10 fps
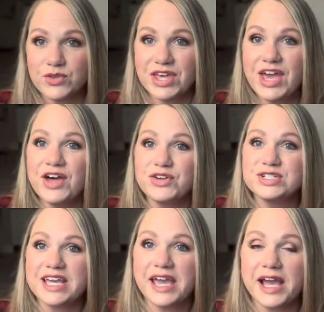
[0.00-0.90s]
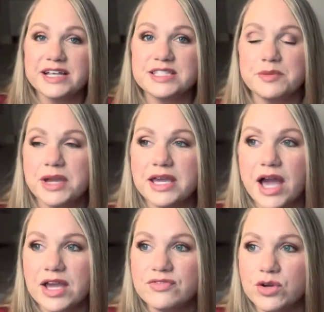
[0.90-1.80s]
the other day, I said
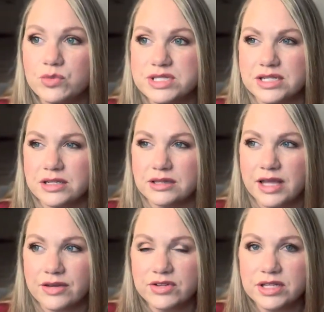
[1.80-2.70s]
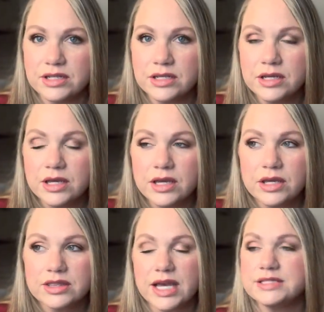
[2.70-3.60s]
my iPhone was an 11.
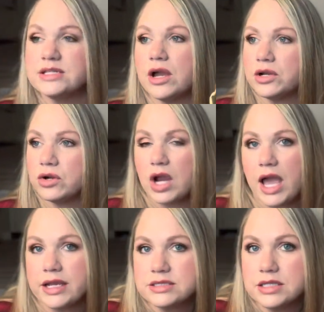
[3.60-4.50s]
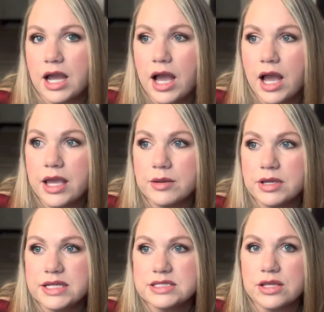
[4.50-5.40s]
That's not correct.
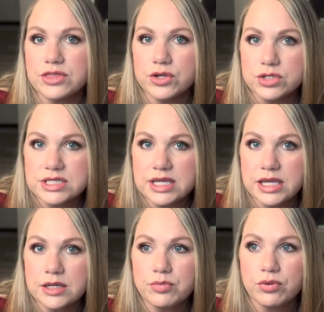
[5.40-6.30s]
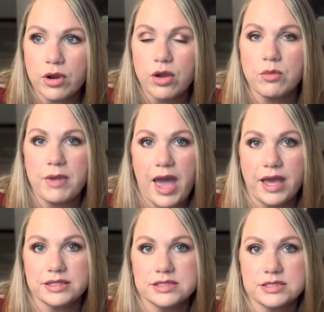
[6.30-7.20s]
It's a 13 Pro
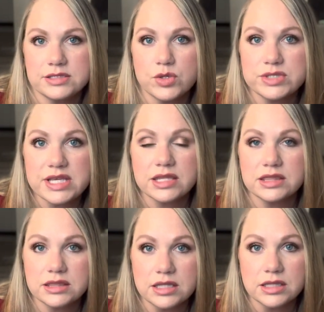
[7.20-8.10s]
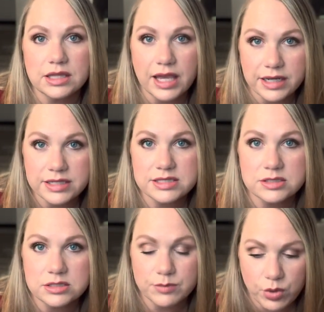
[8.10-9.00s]
Max. So it's like the
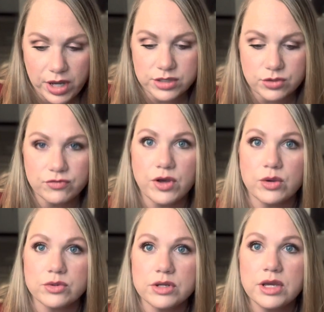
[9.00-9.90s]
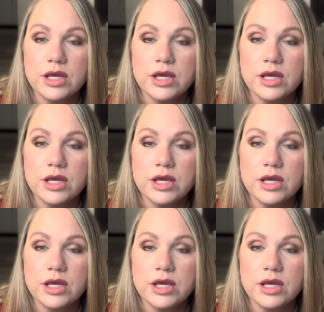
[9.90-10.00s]
latest brand new phone.